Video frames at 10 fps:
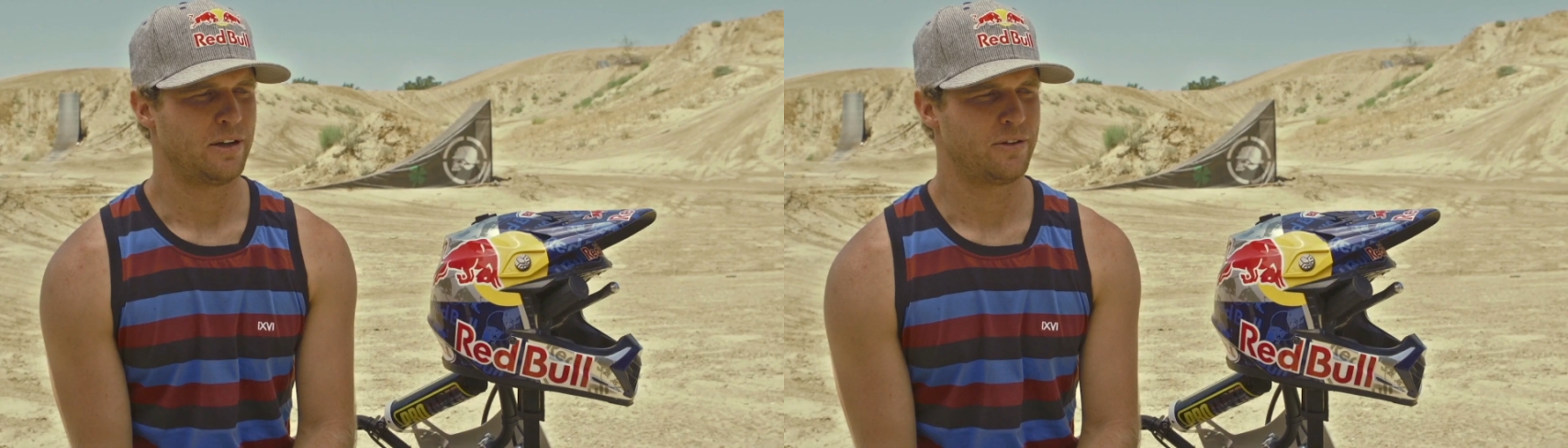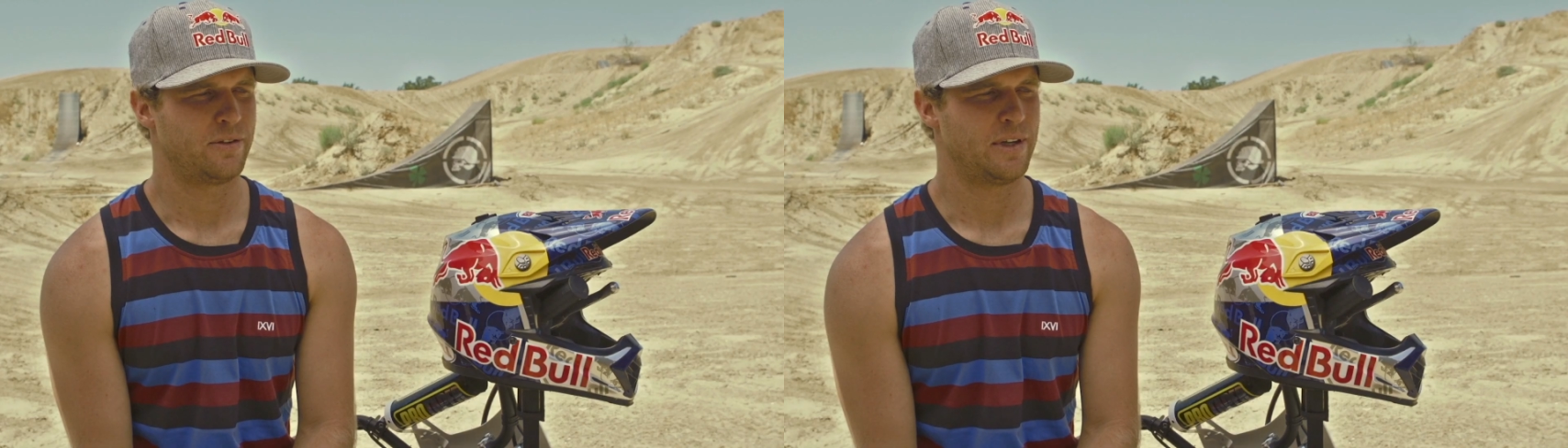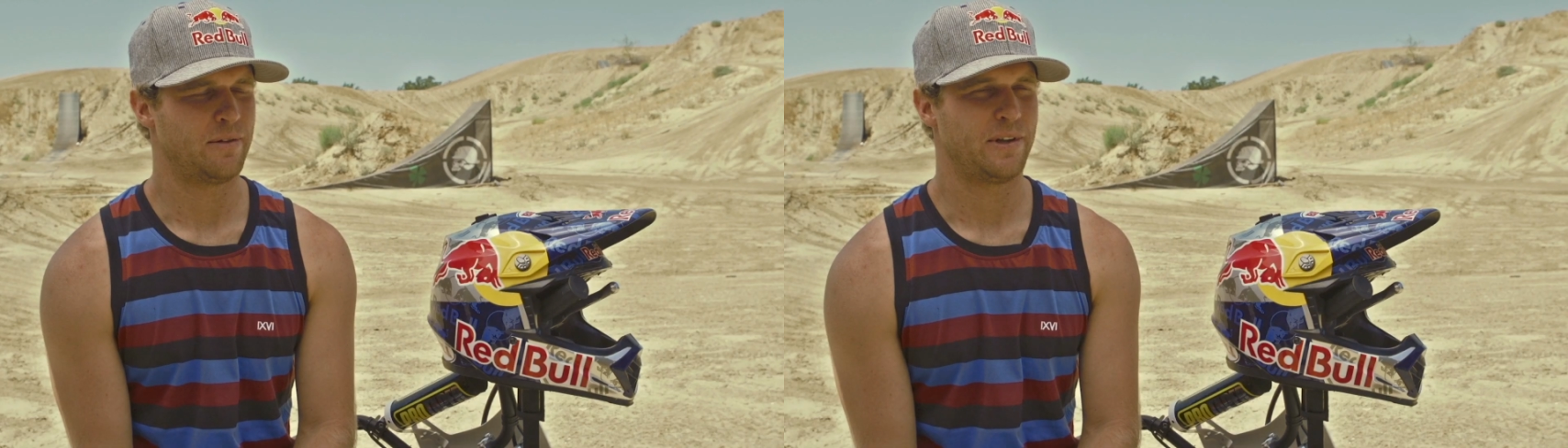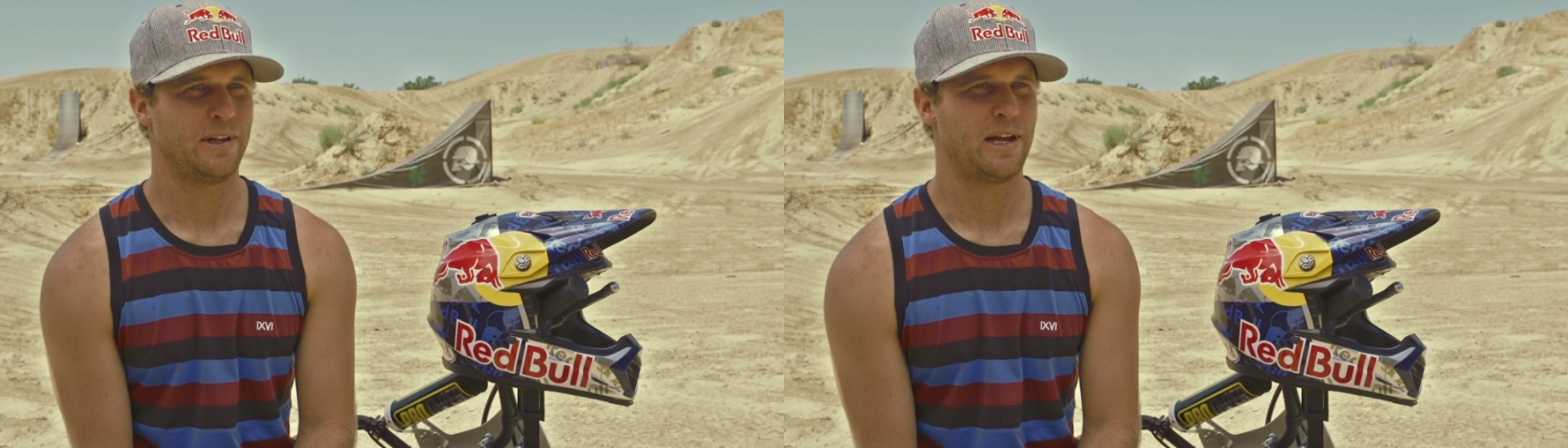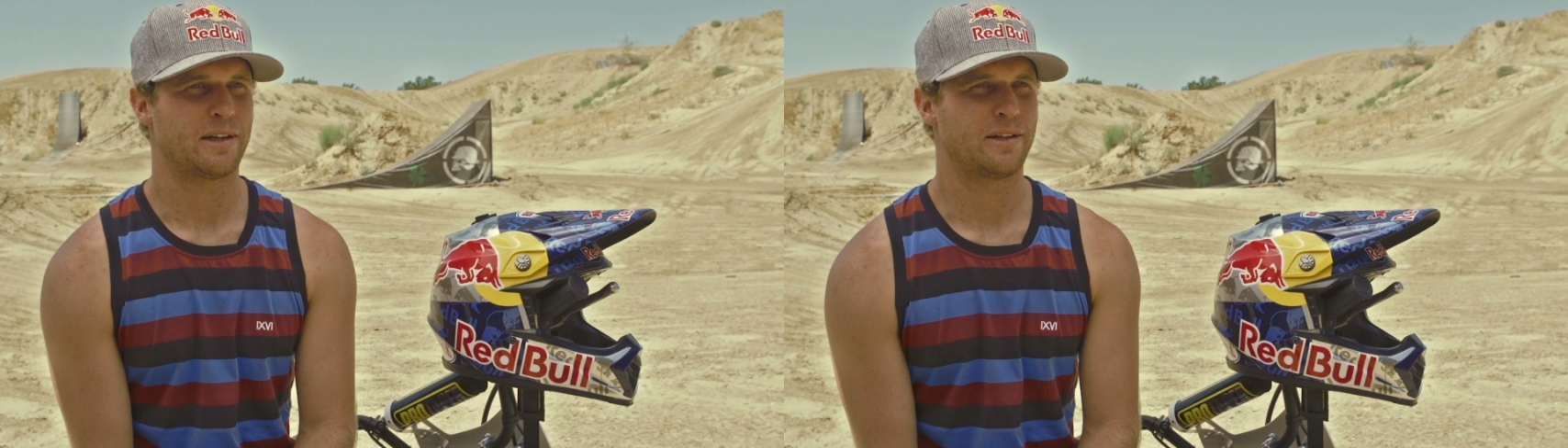just definitely
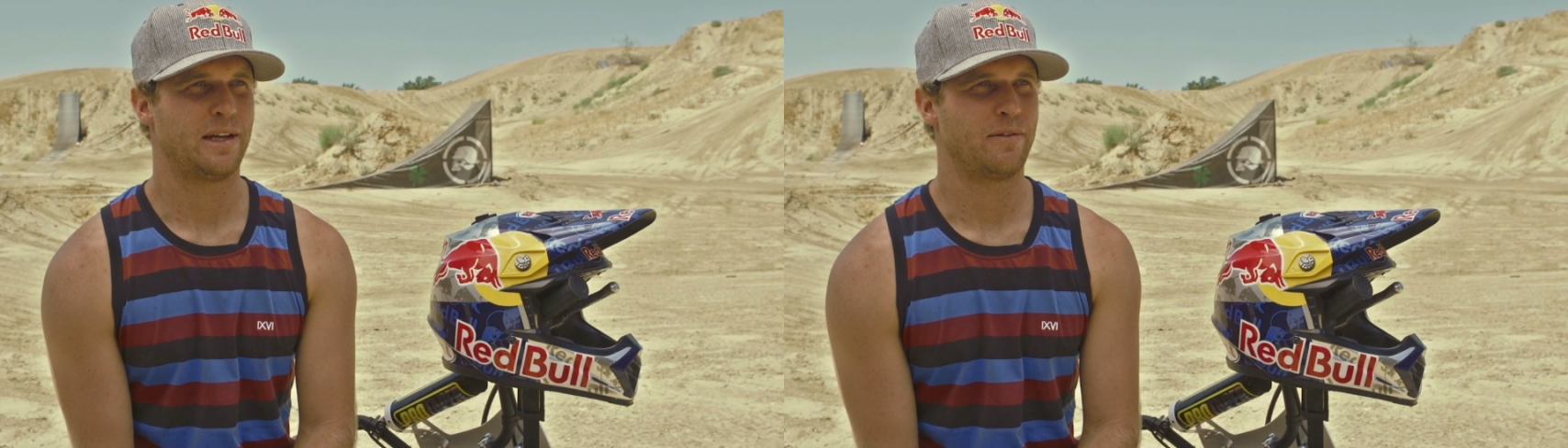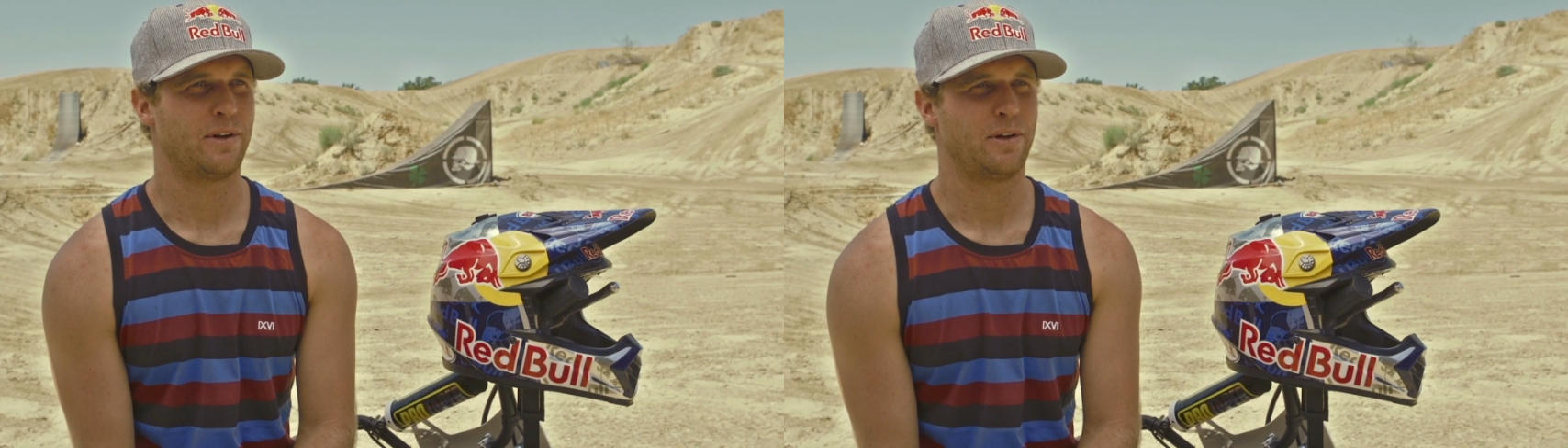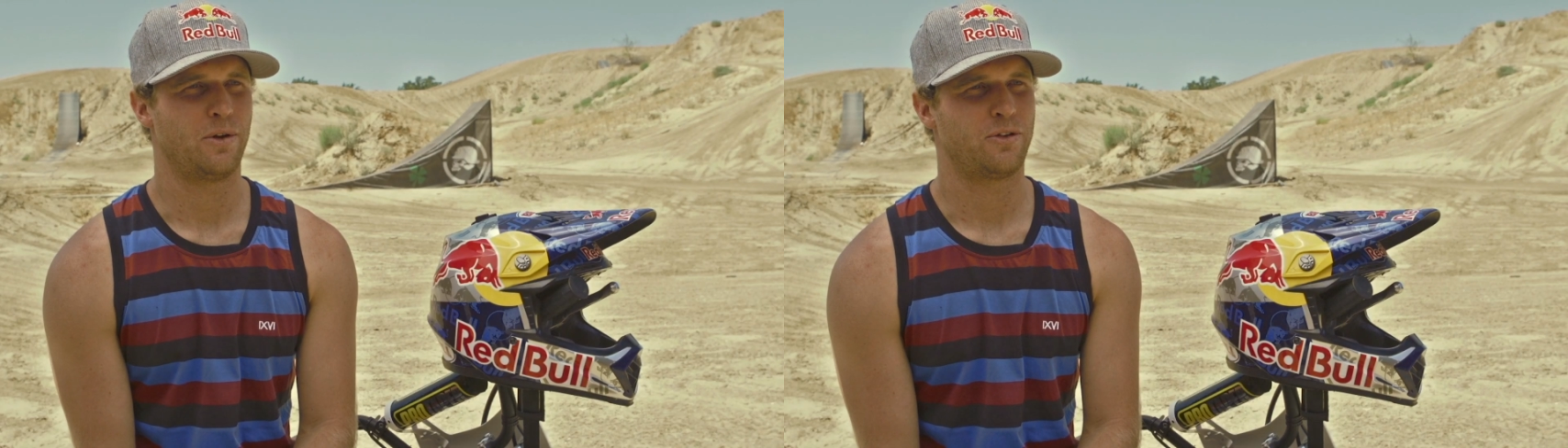like to give it a little